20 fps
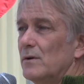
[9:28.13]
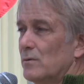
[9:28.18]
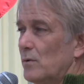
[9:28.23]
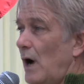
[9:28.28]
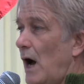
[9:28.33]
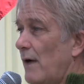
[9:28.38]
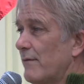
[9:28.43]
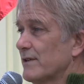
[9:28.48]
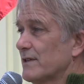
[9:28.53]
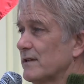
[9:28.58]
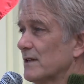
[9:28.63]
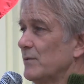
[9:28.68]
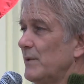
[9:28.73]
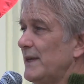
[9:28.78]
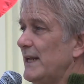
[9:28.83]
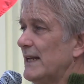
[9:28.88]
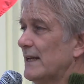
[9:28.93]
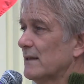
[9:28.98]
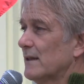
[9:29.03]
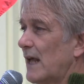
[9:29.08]
Well, obviously
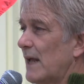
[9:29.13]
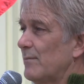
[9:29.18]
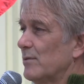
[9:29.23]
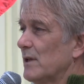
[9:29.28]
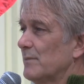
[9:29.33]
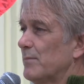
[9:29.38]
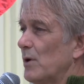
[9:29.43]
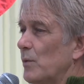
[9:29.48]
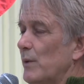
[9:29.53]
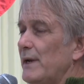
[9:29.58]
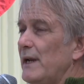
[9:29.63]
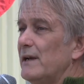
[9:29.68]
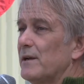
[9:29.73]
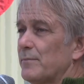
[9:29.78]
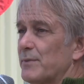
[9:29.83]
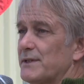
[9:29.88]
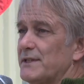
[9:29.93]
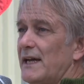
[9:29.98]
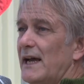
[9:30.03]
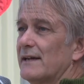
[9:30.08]
we need to label it, but we need
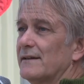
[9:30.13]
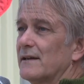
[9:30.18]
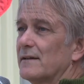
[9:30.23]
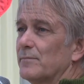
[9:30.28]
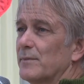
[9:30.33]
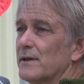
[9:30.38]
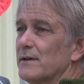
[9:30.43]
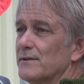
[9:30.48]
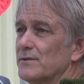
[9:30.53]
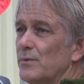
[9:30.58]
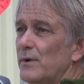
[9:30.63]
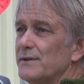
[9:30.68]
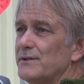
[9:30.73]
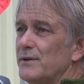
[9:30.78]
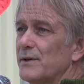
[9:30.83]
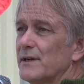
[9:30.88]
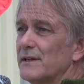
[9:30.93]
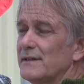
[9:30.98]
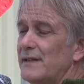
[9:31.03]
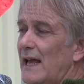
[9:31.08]
to protect it, because
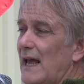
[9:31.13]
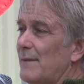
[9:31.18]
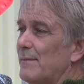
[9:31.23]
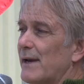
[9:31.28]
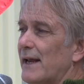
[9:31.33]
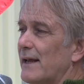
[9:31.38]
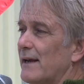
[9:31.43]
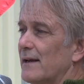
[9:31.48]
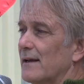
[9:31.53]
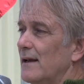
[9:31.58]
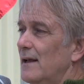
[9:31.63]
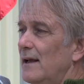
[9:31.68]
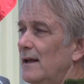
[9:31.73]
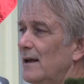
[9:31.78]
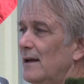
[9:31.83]
once you contaminate it,